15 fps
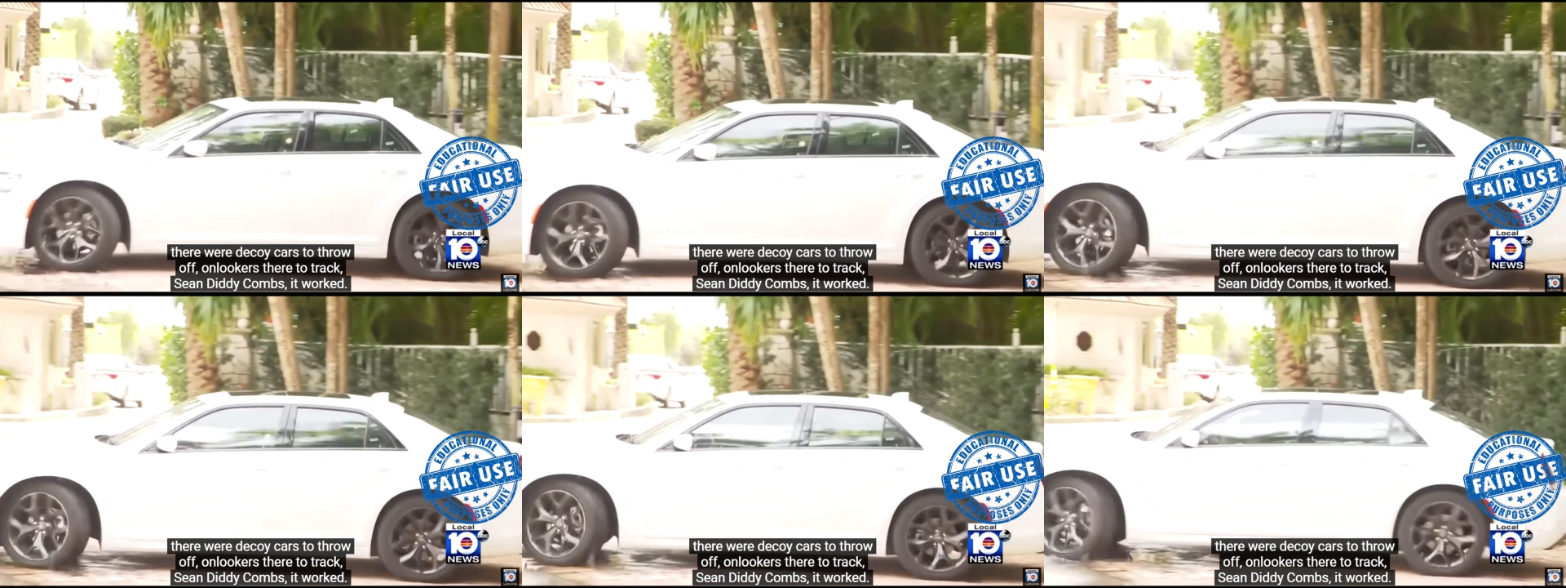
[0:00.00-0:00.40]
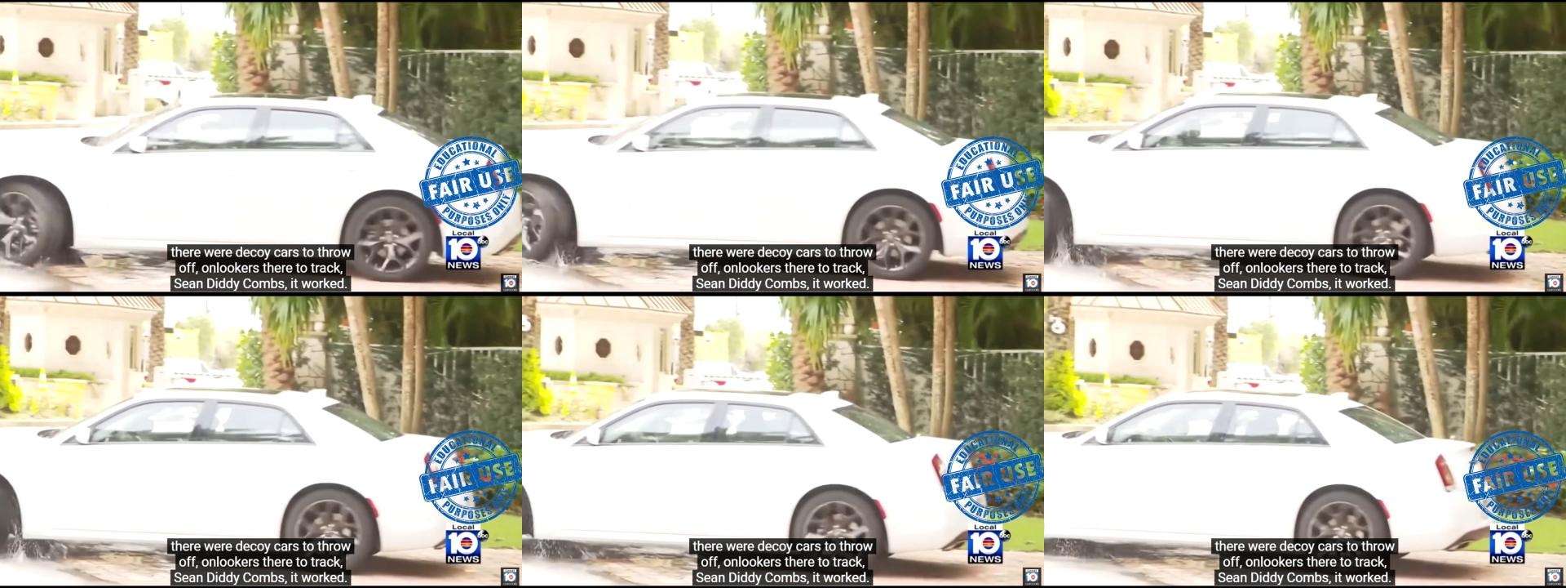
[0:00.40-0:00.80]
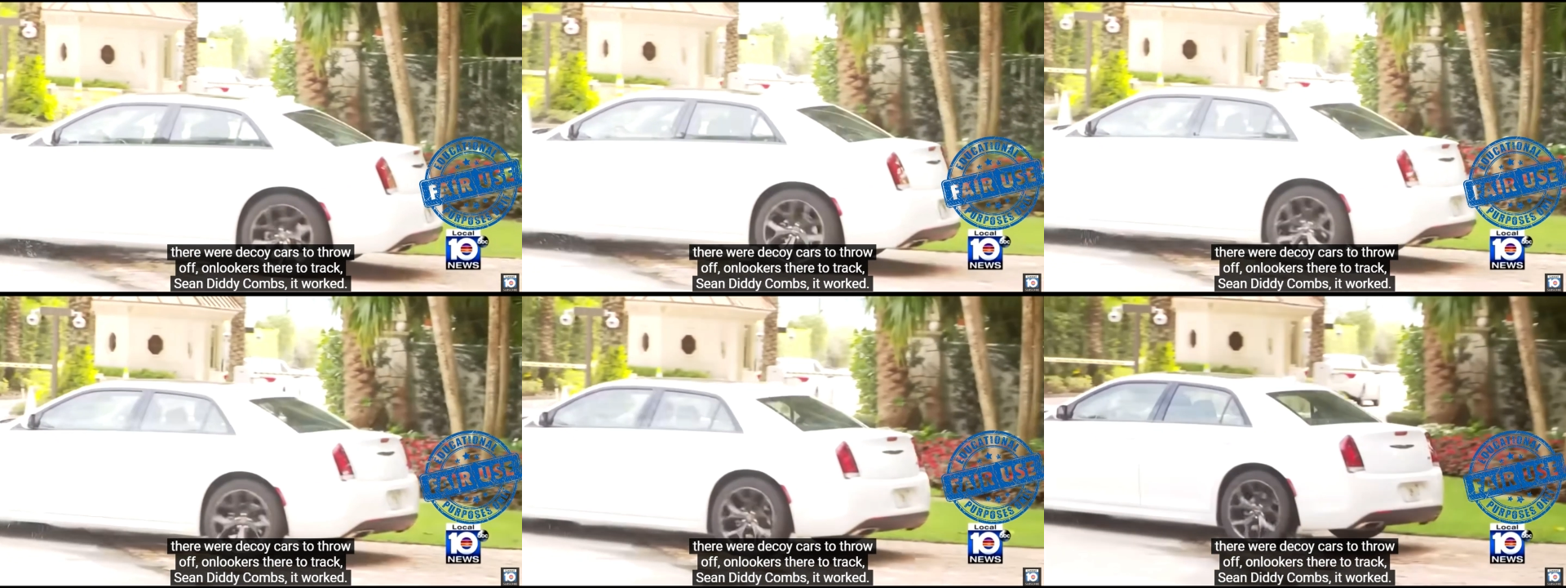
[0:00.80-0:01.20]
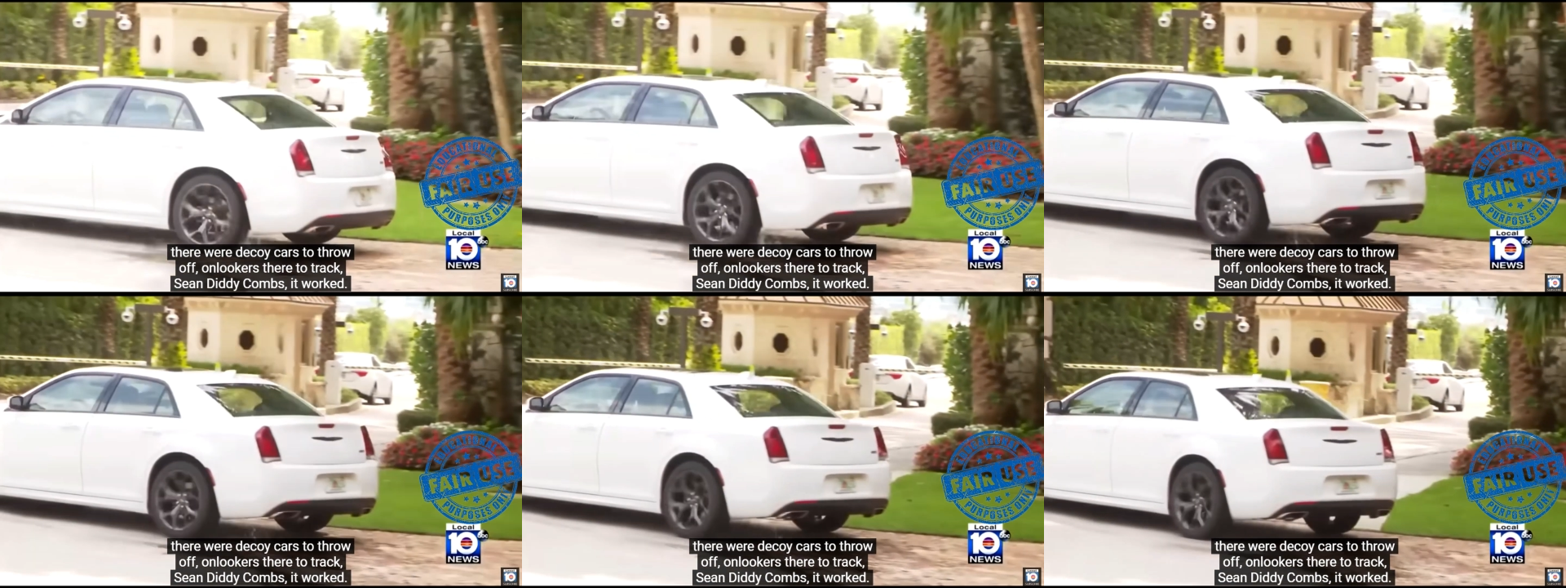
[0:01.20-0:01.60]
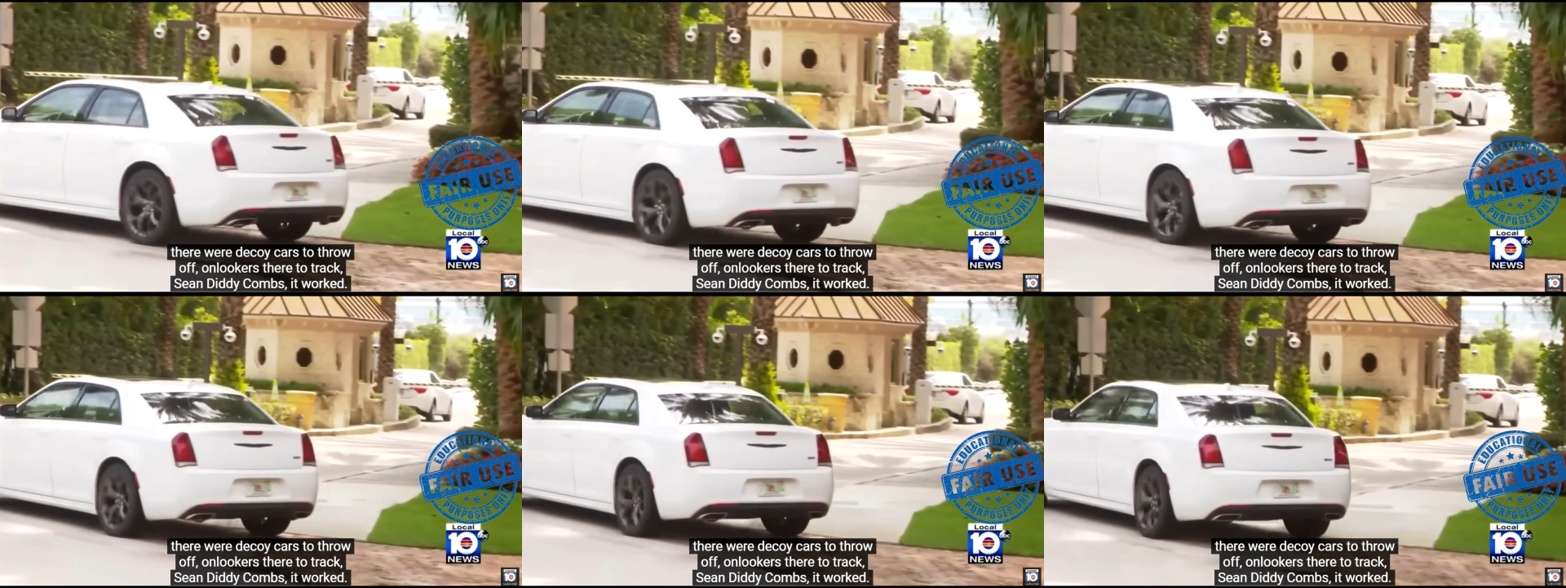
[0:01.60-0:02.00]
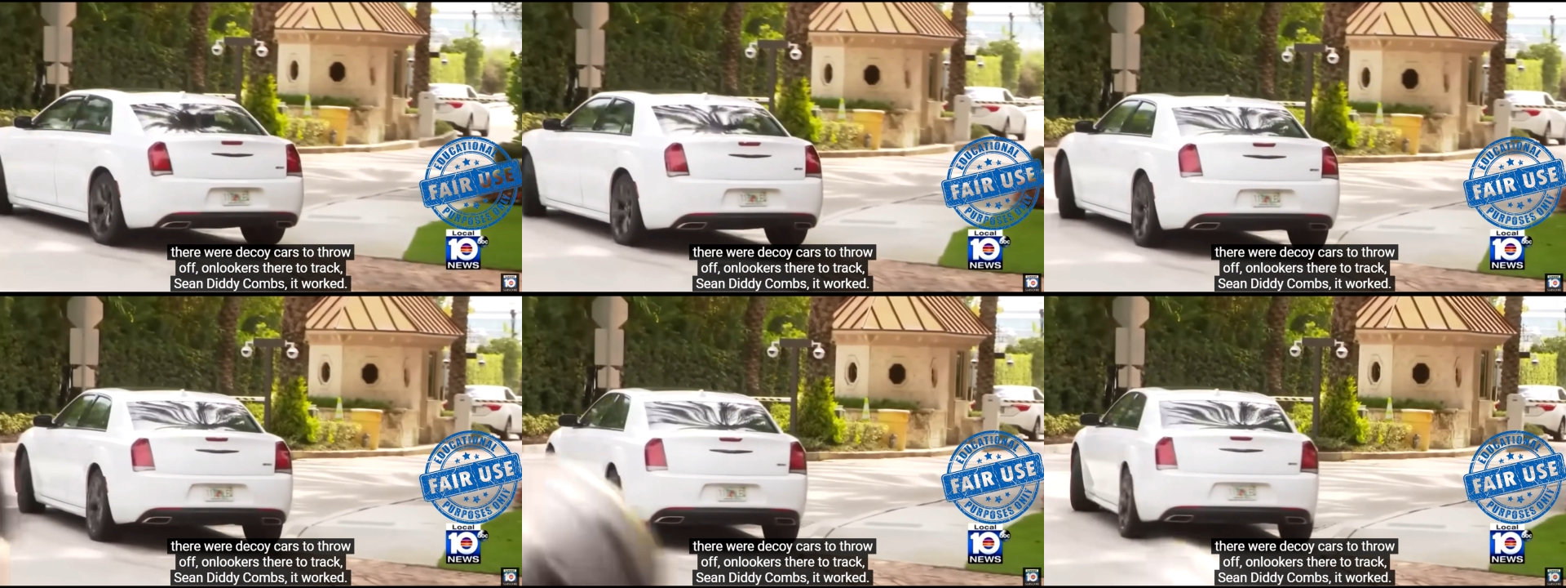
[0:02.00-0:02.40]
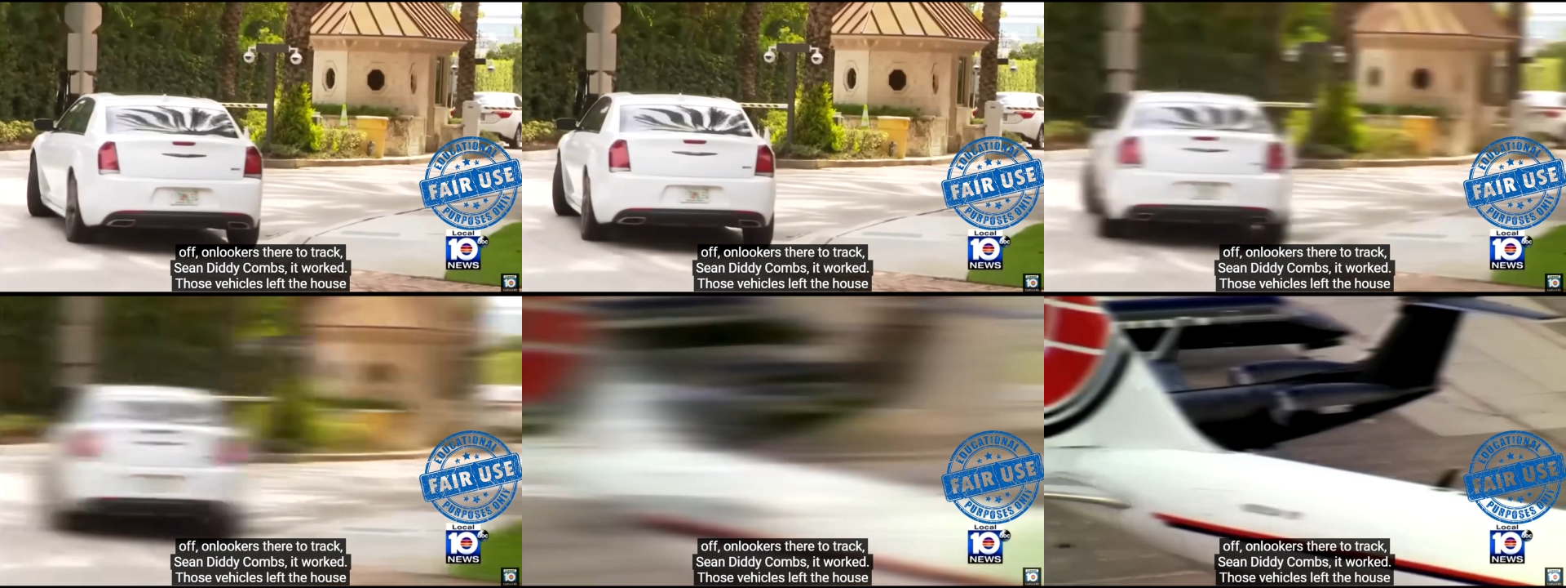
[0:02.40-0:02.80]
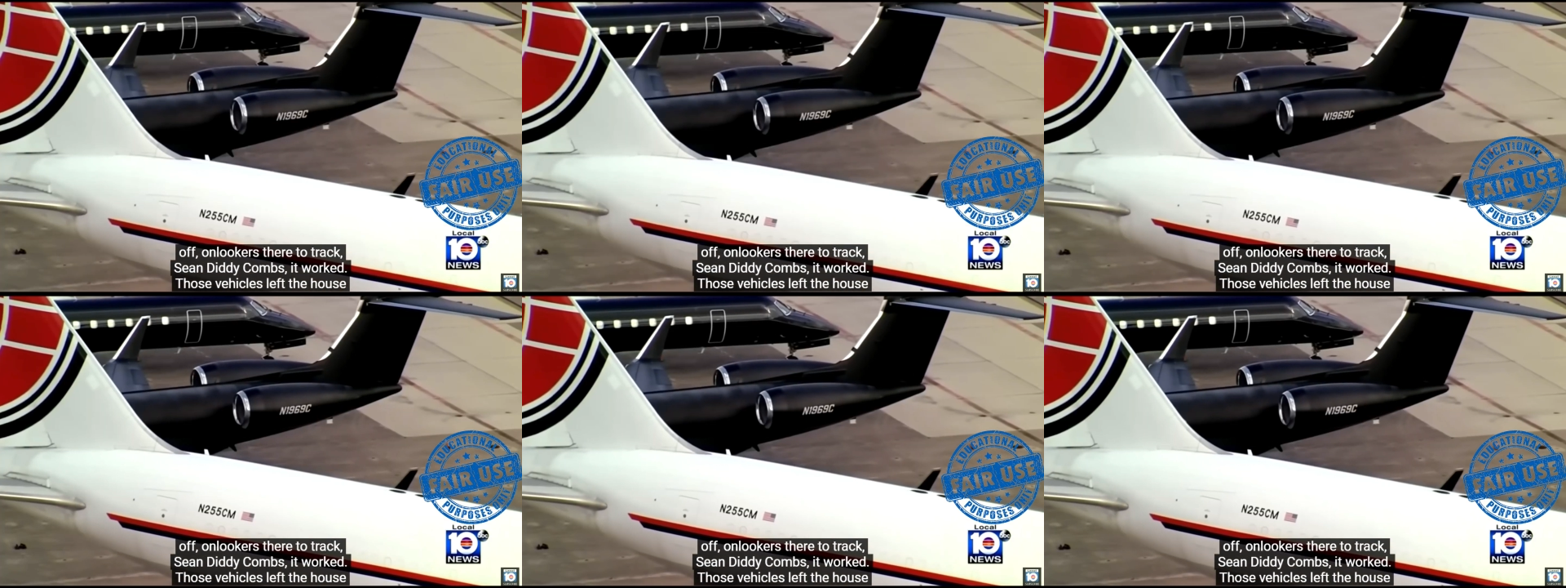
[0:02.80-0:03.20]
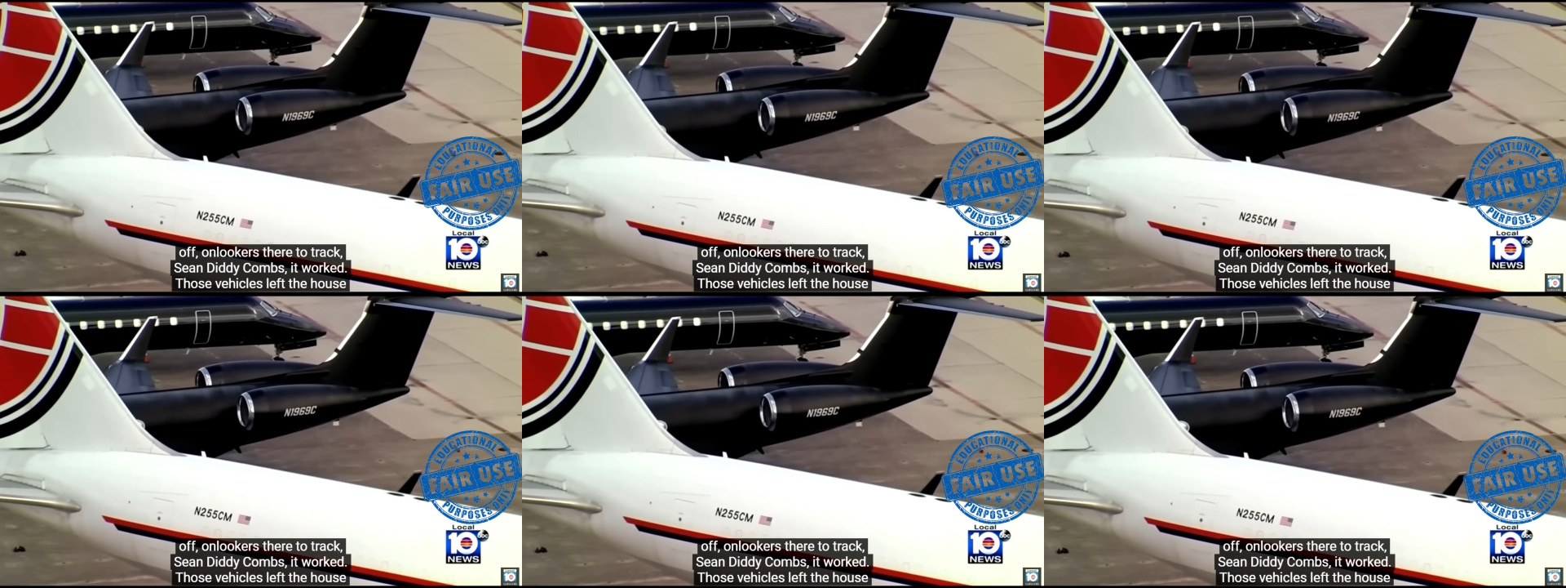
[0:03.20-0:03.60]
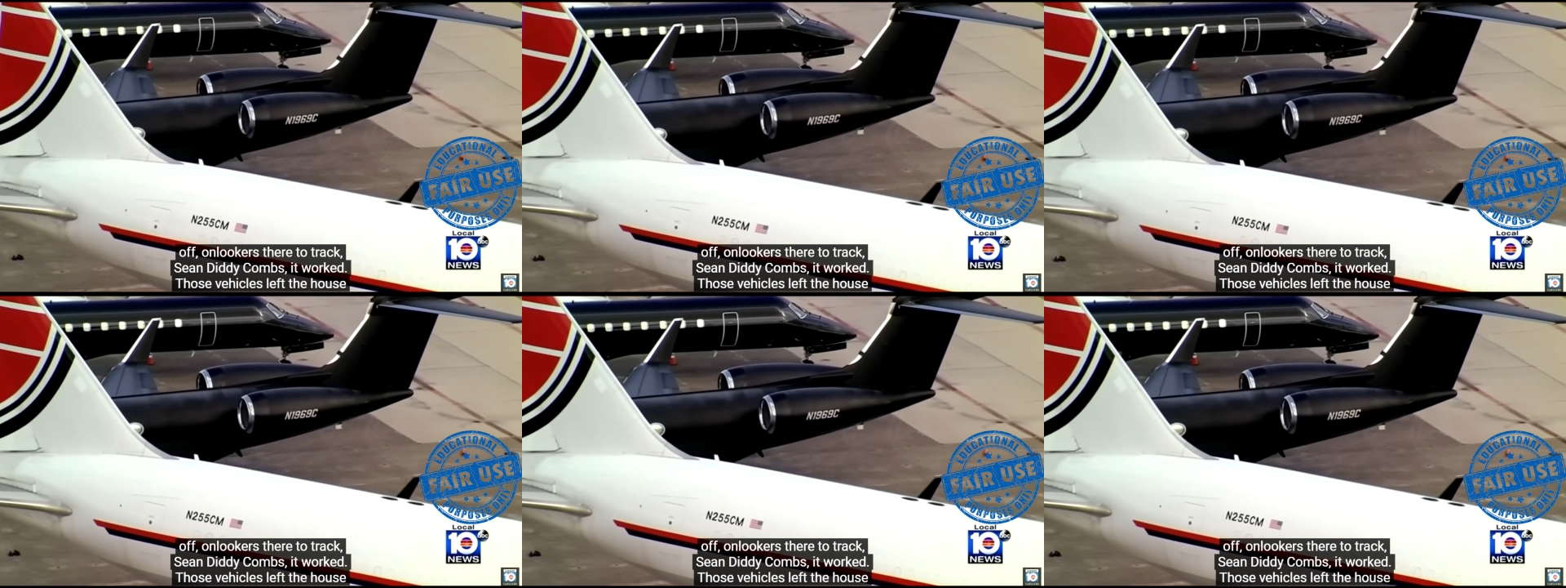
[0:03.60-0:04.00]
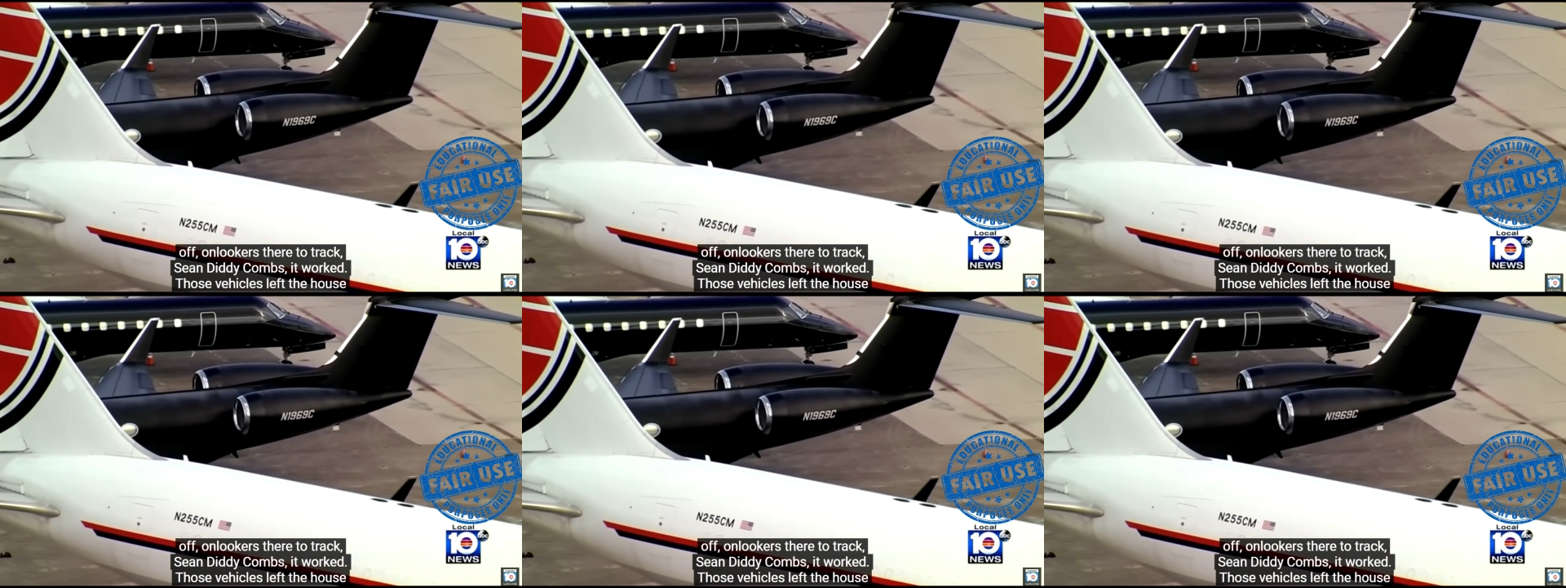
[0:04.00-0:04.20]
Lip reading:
Nobody's mouth can be seen.